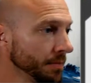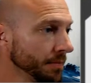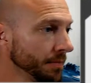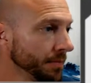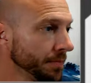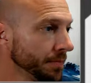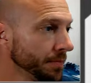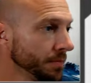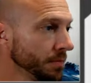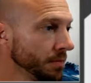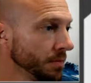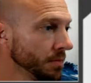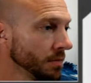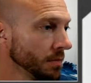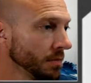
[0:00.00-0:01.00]

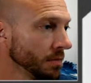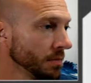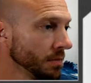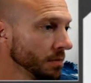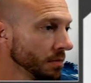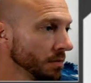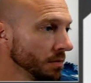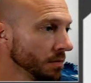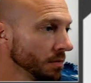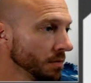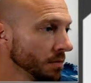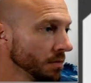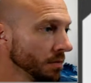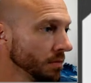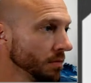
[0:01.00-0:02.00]

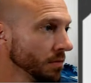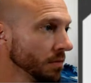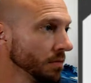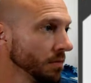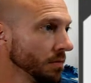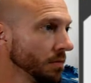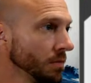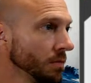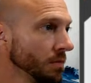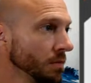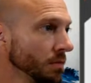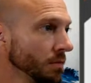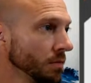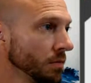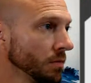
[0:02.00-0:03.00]

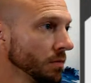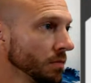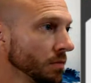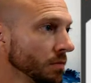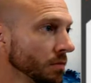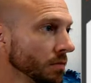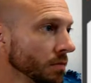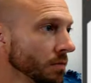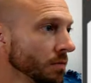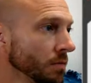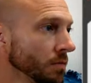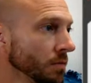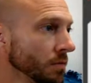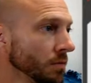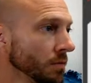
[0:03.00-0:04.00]

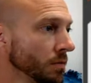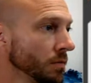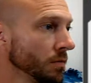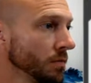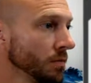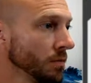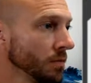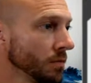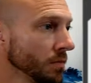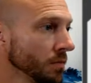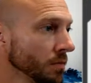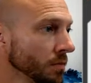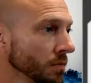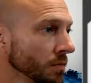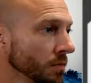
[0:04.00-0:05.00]

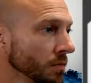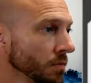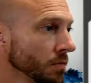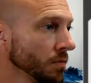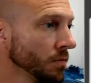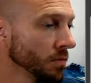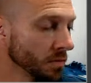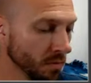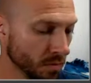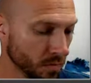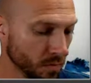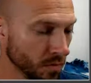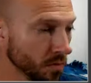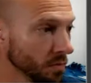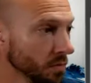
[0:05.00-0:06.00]

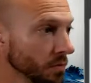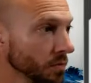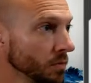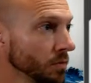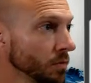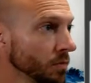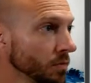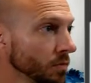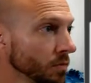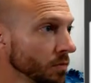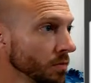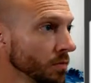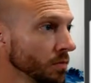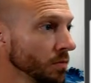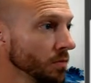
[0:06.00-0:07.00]

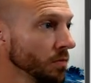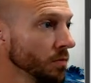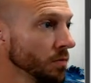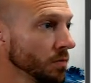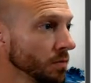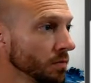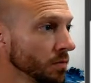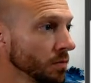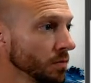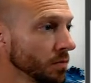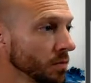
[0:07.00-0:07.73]
(silence)